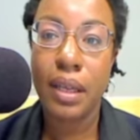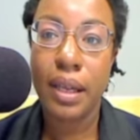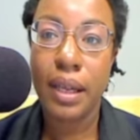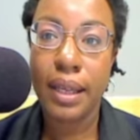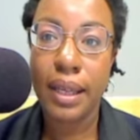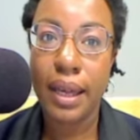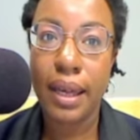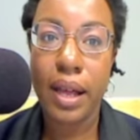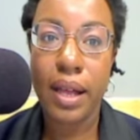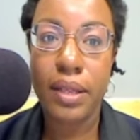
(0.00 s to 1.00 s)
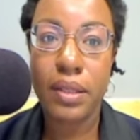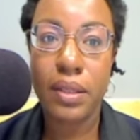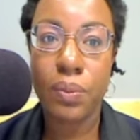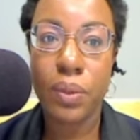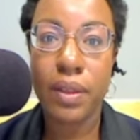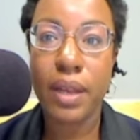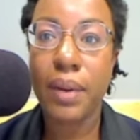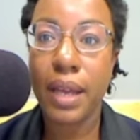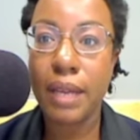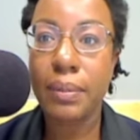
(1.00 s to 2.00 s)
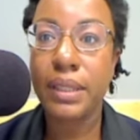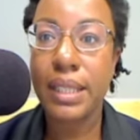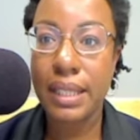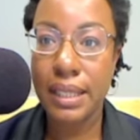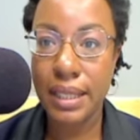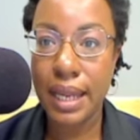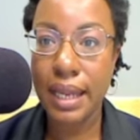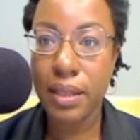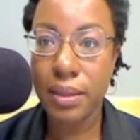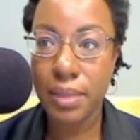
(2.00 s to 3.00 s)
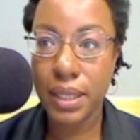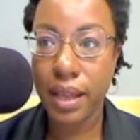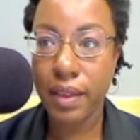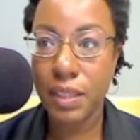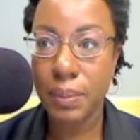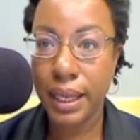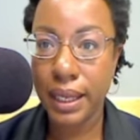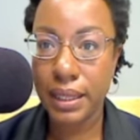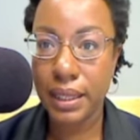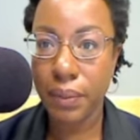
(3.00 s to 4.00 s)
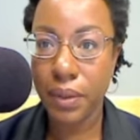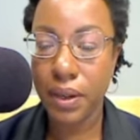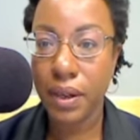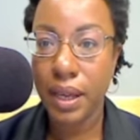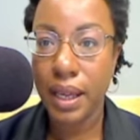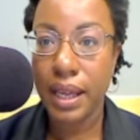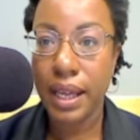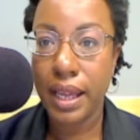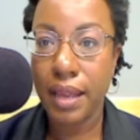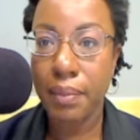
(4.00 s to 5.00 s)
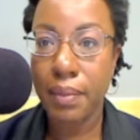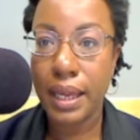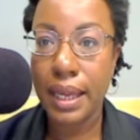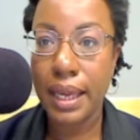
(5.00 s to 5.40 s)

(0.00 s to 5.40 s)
uh, chaos, where they were able to sustain themselves because they were um,